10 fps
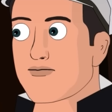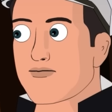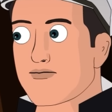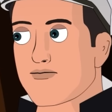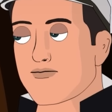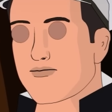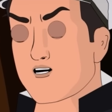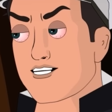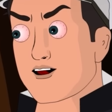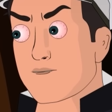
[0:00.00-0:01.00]
He was
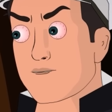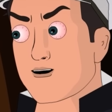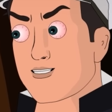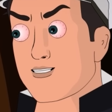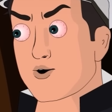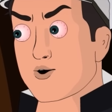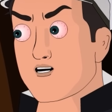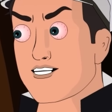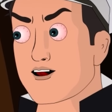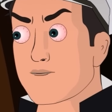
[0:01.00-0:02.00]
demoted,
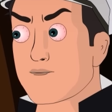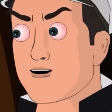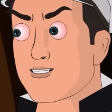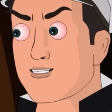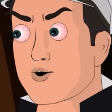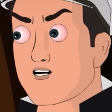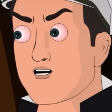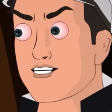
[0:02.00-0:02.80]
docked pay,